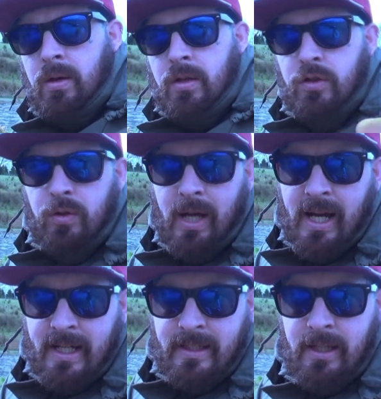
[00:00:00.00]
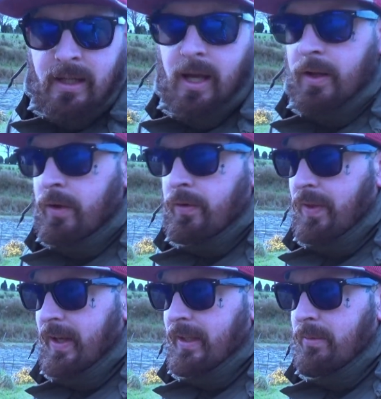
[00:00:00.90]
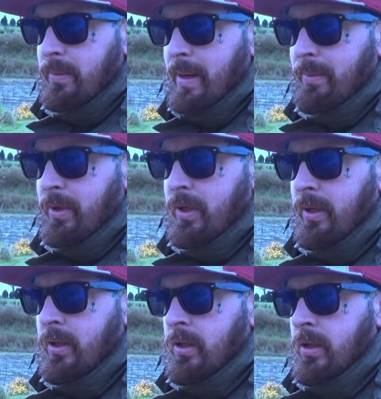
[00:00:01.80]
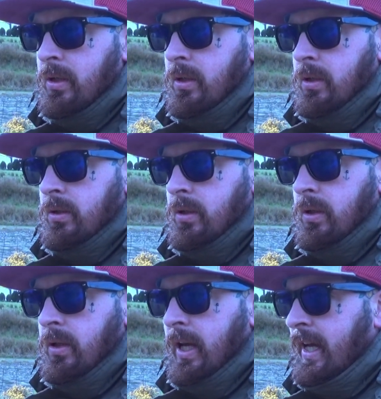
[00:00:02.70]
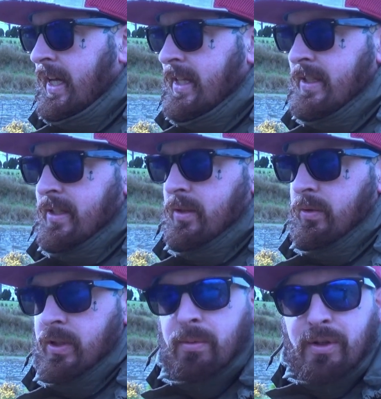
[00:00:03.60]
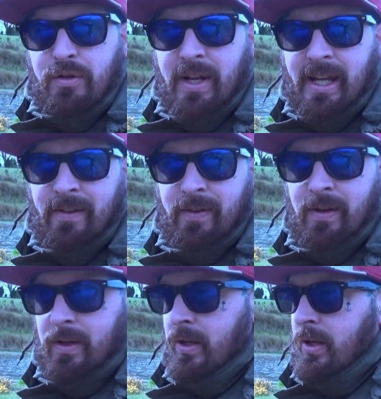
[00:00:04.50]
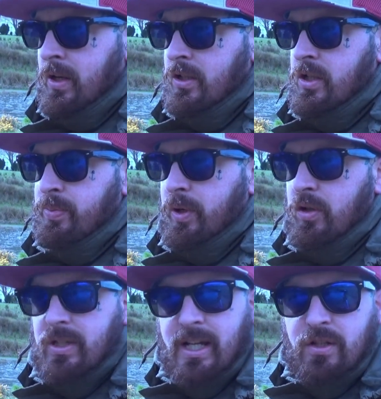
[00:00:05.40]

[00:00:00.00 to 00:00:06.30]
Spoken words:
So guys, another thing to remember is the retrieve. Just because I